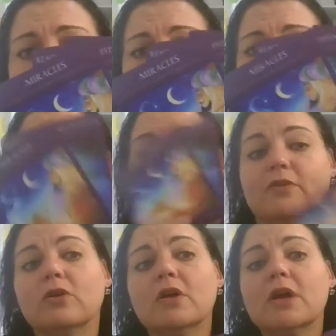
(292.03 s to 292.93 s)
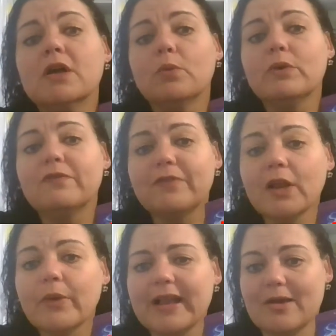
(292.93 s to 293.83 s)
grateful. We're
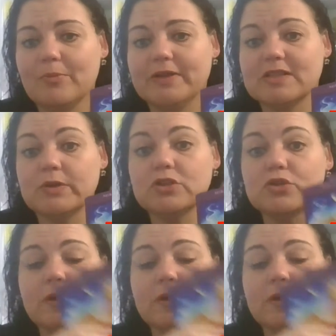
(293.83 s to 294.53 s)
following our bliss. We're doing